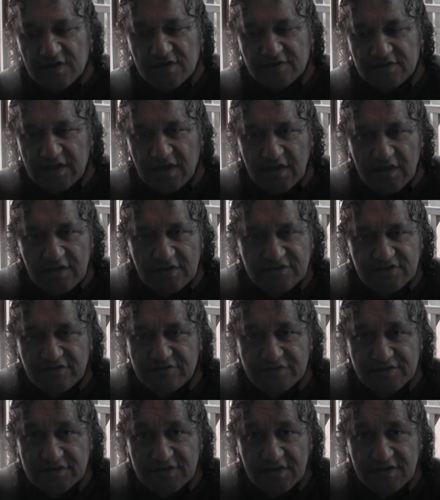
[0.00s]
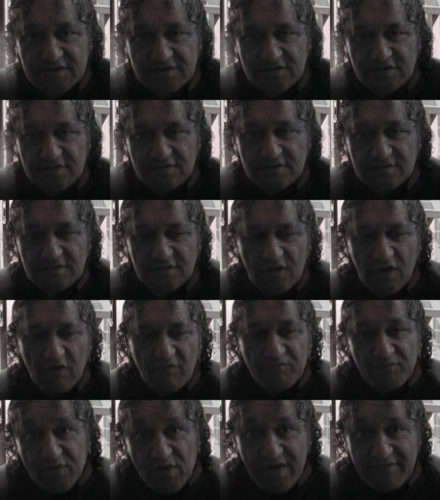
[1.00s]
their jurisdiction
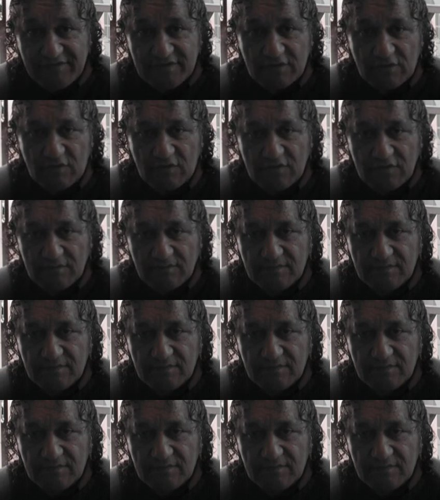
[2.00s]
of private law